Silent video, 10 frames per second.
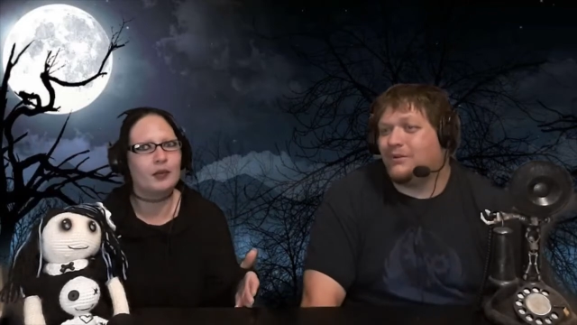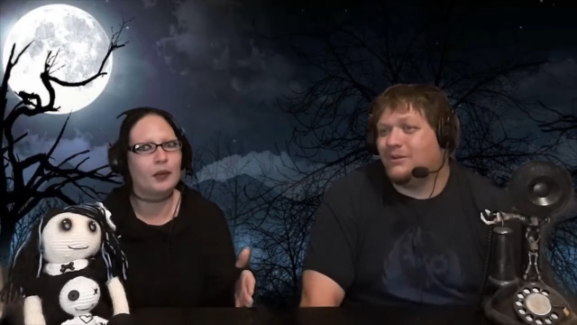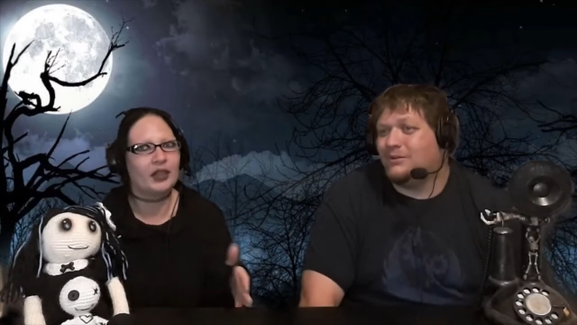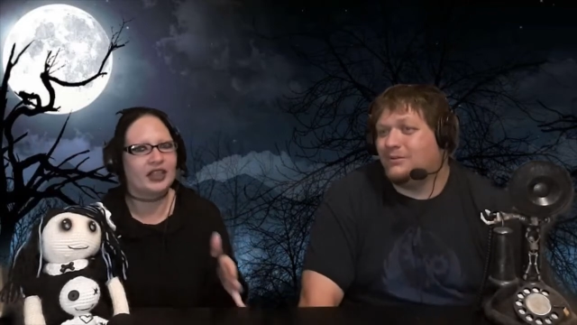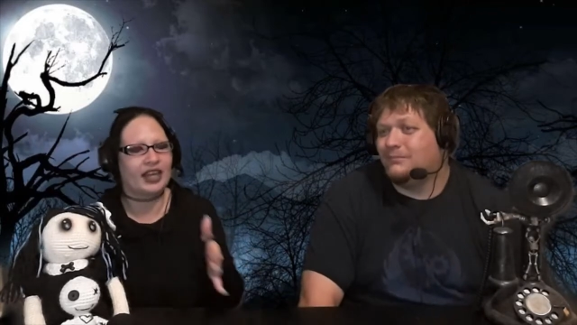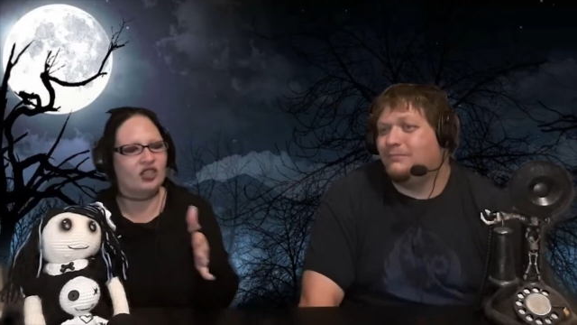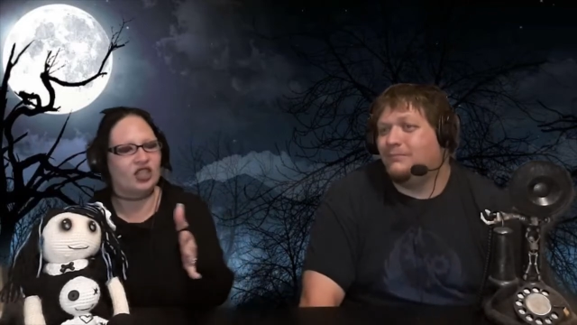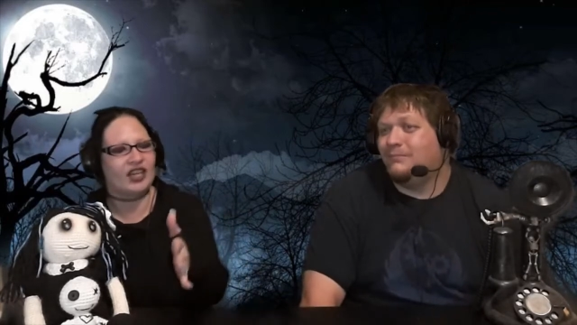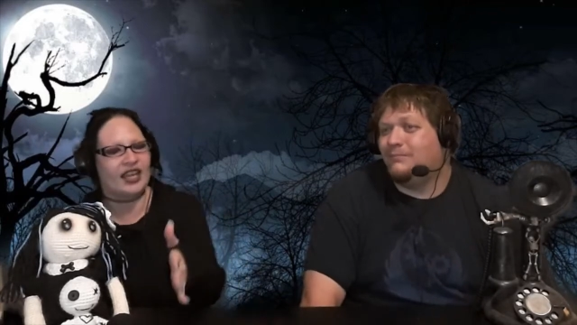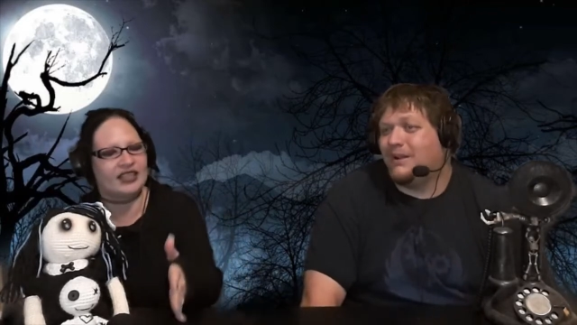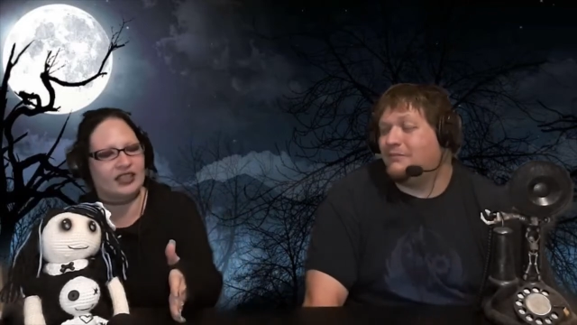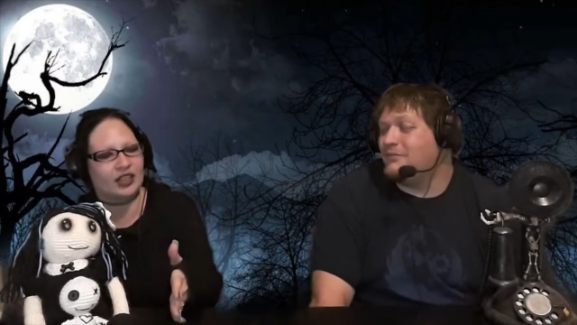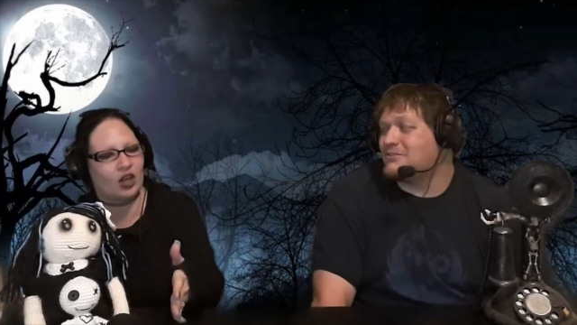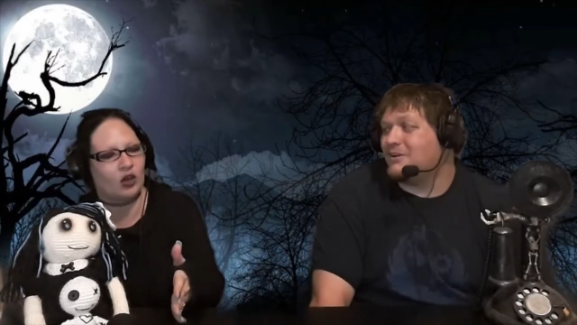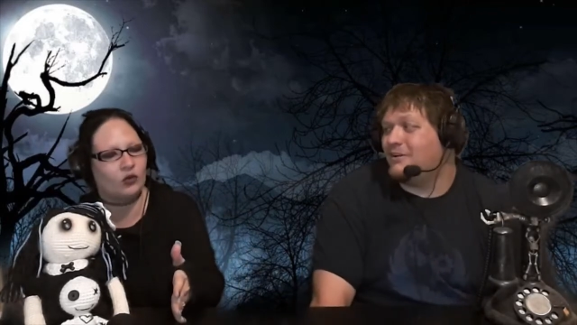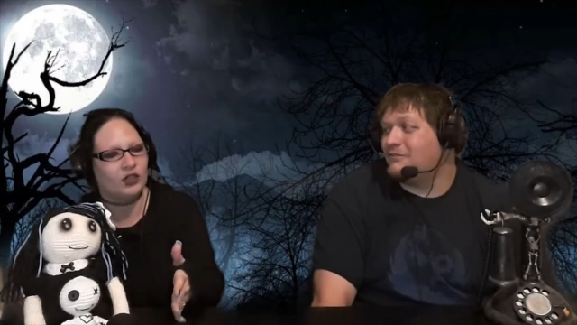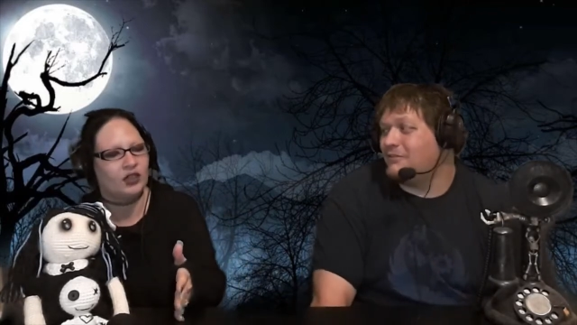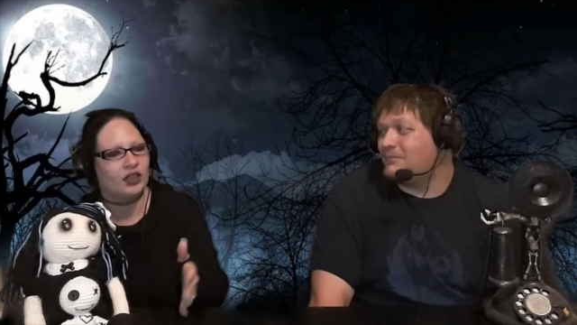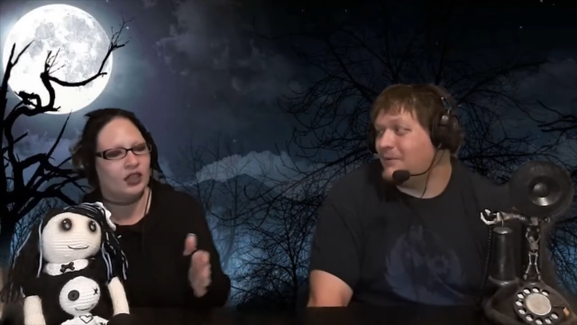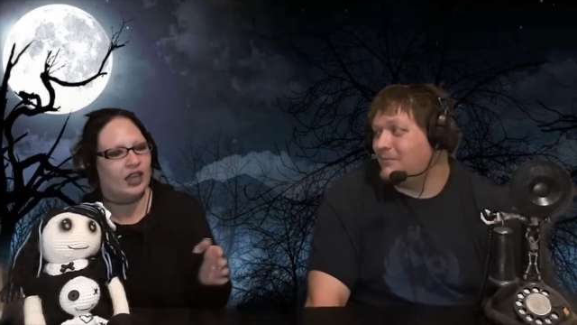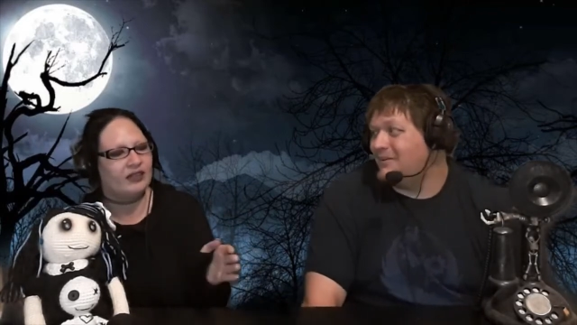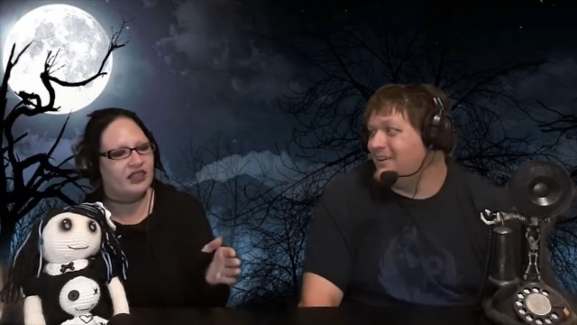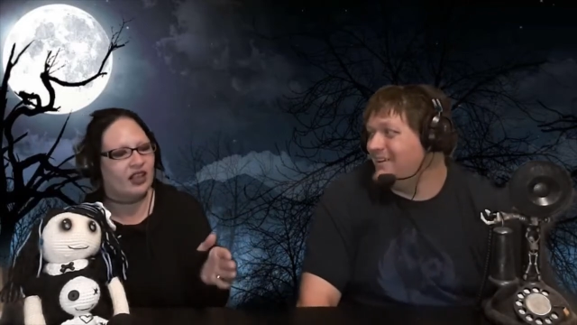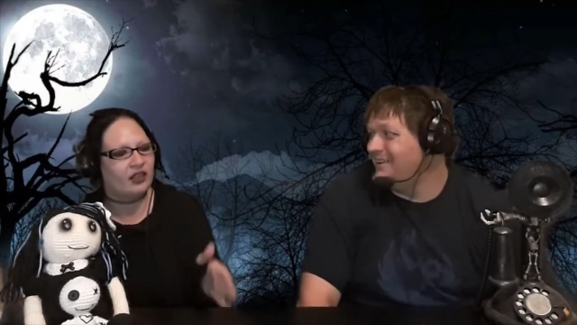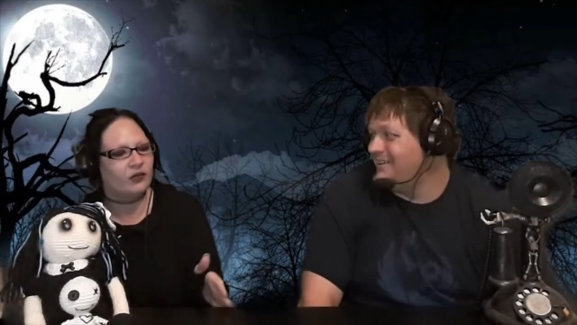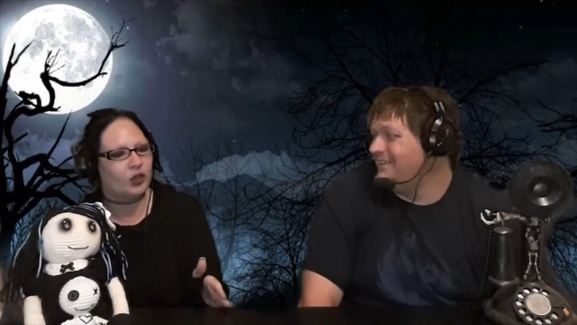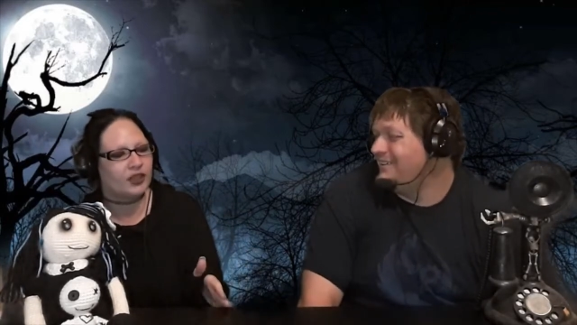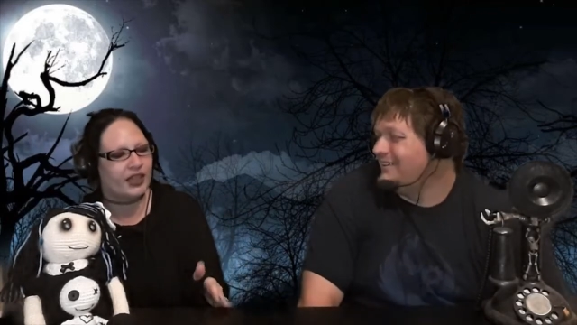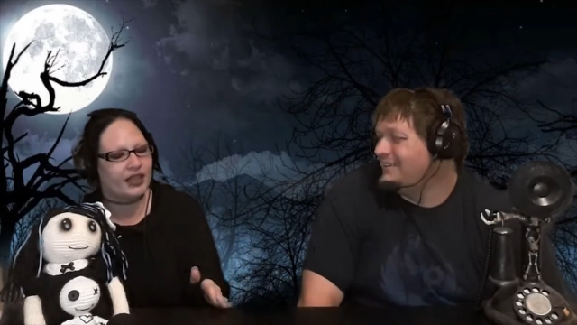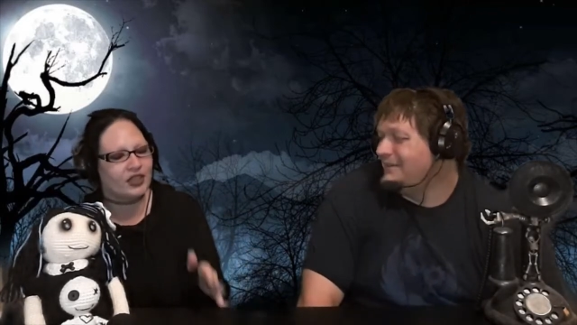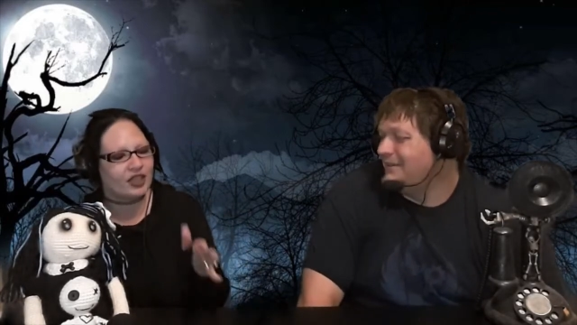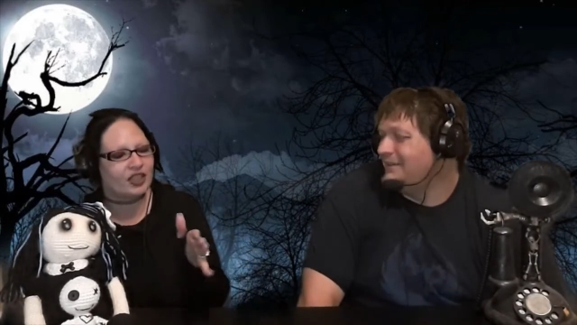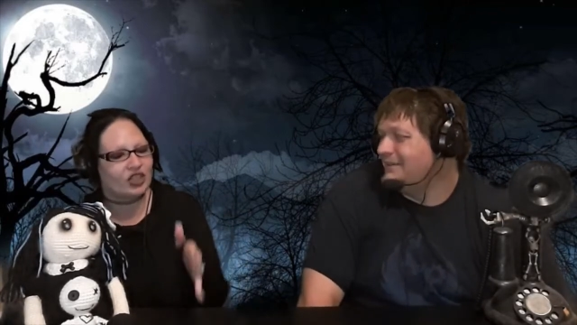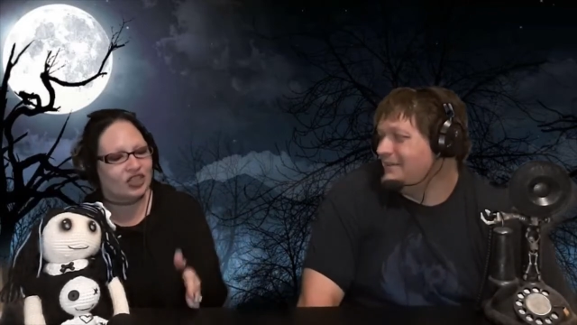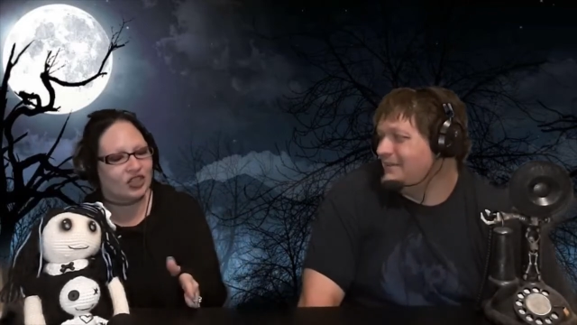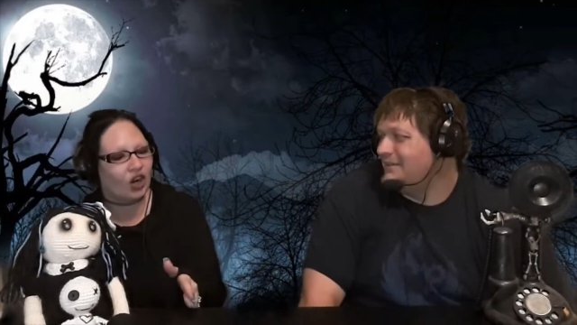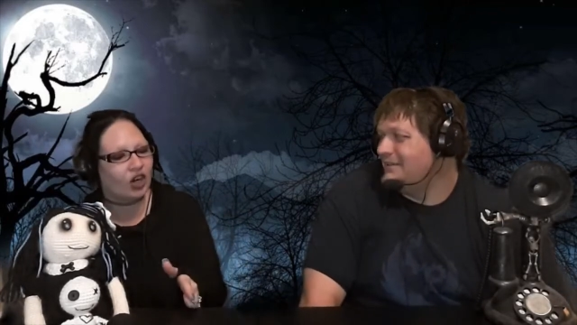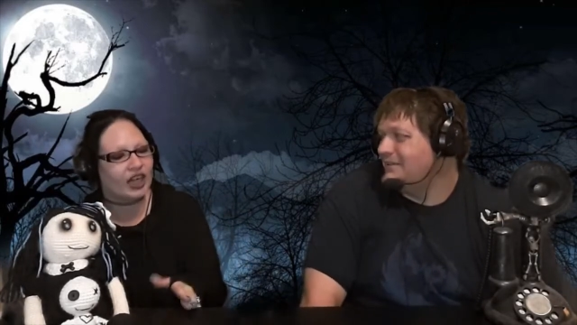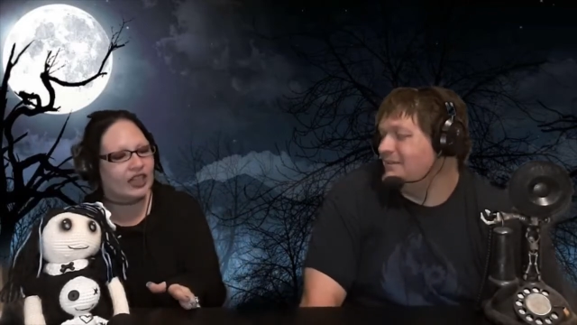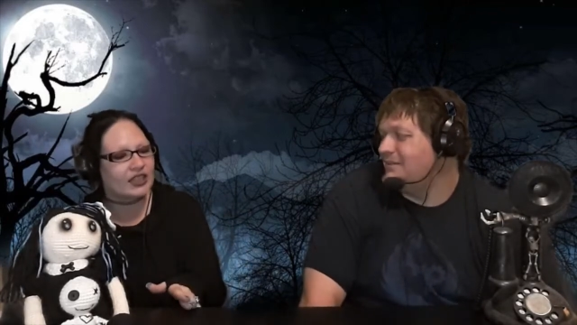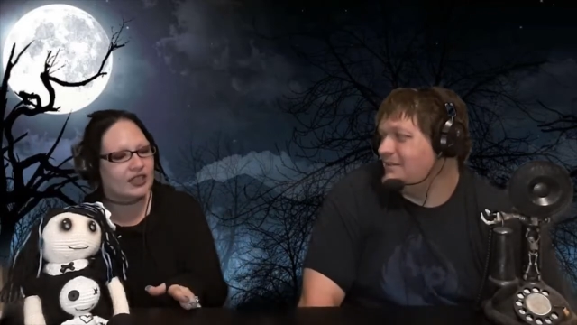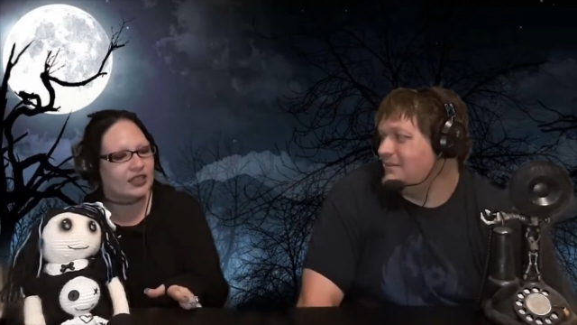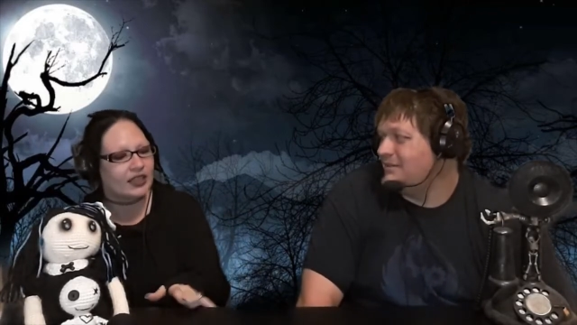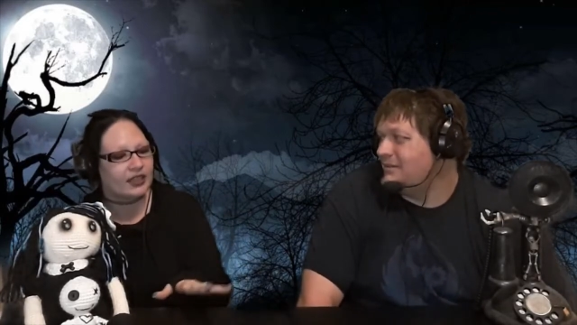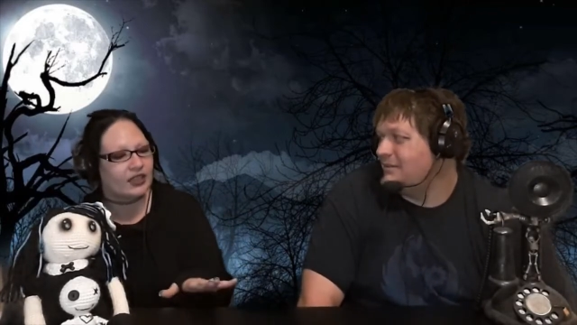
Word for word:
Speaker 1: real. Teleportation has to go. But I feel sorry for those people. If teleportation starts...